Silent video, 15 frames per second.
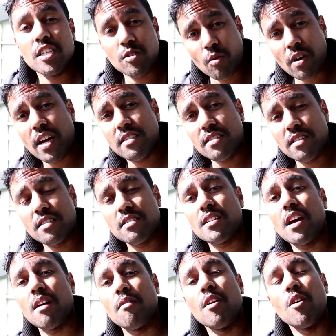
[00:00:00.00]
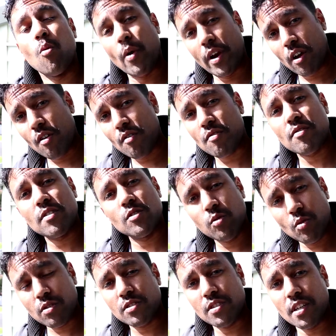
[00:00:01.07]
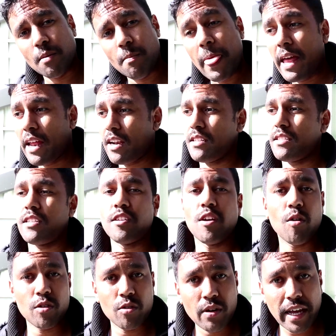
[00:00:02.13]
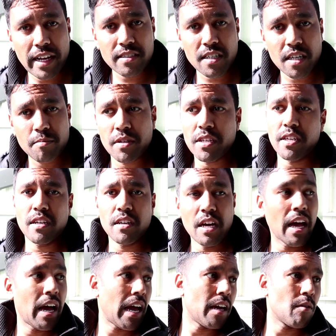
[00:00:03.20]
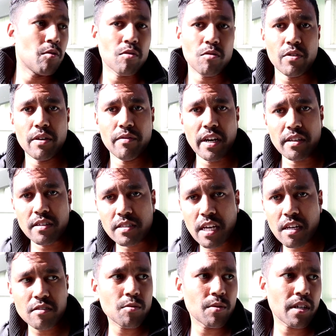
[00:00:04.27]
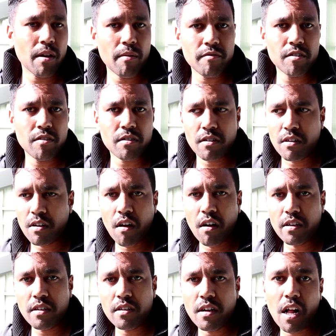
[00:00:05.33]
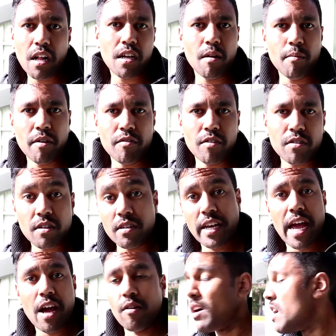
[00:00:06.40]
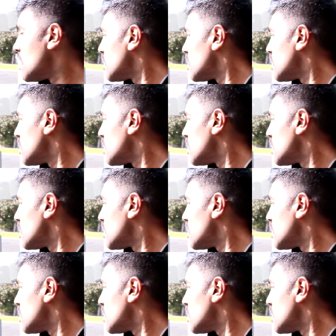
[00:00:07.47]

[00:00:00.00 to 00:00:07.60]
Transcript: So what I did is I went over and talked to him, and I said, yo, you a landscaper? Yeah. Hey, we're renovating this house. Do you want to come have a look? Oh, yeah, I'll come have a look now.